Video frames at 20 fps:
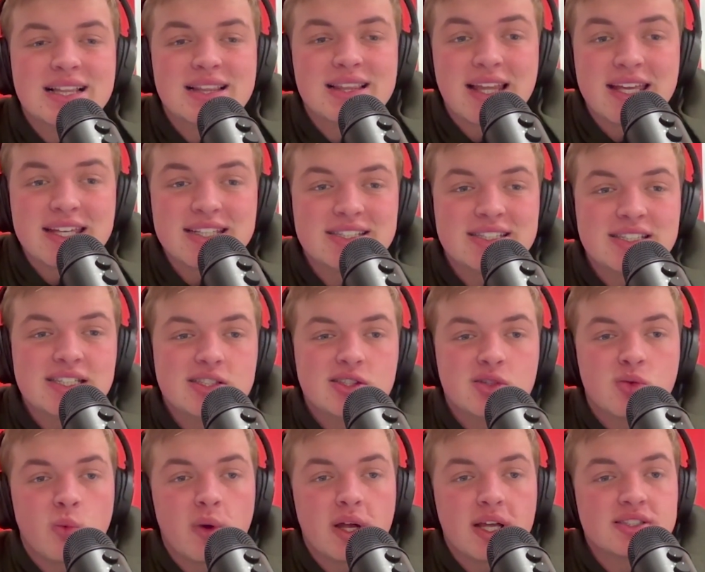late
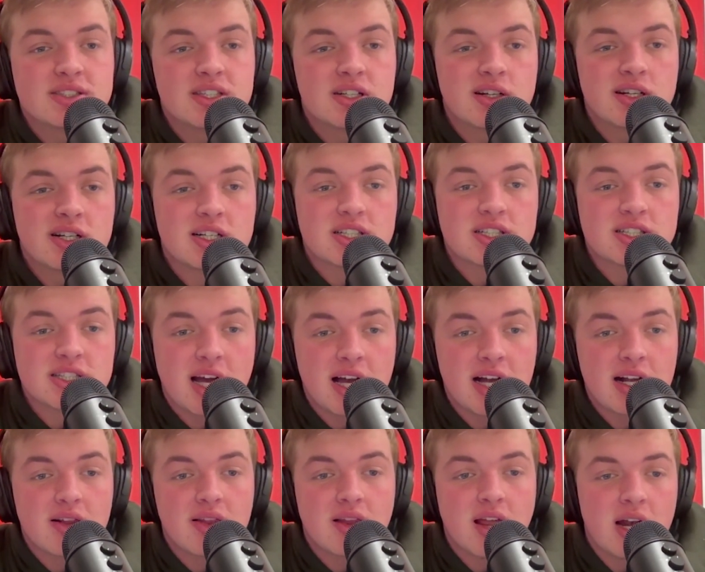season wins that are going to
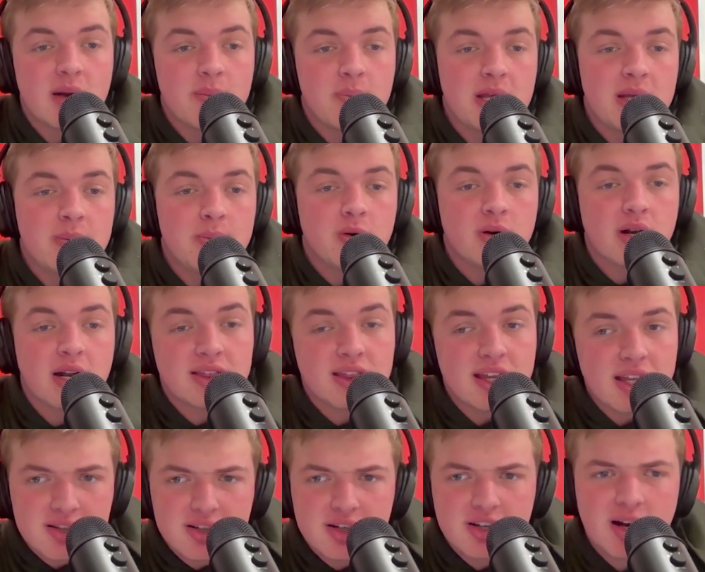shock a lot of people, and I
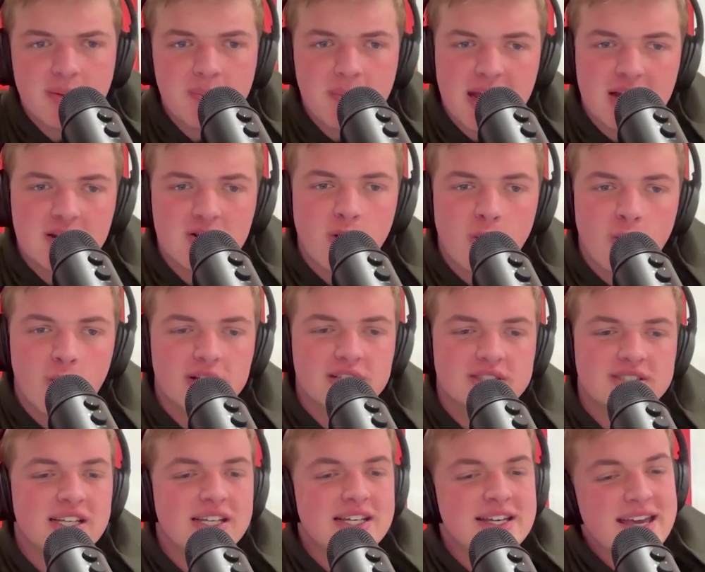think they're going to make
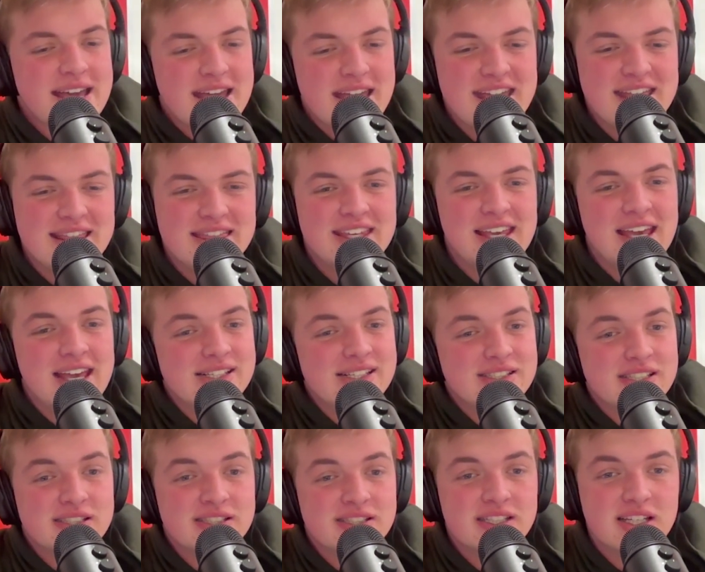noise in the
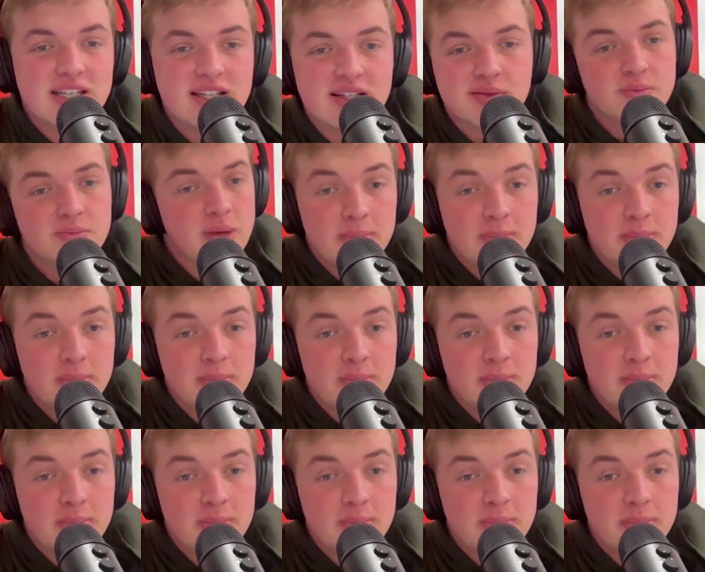ACC.